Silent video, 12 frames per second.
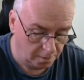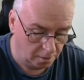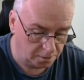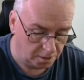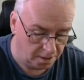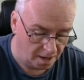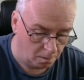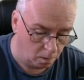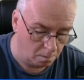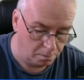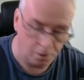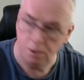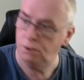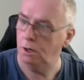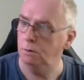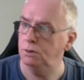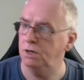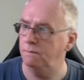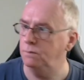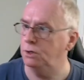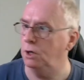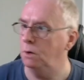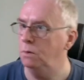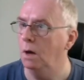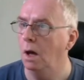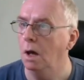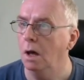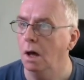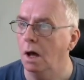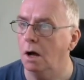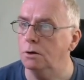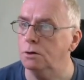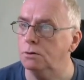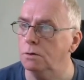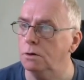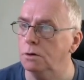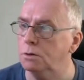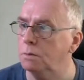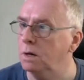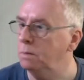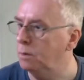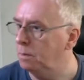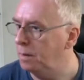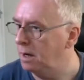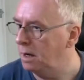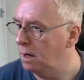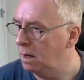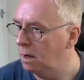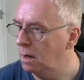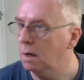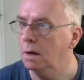Look at that, 1.072. I'll just run the sweep up here.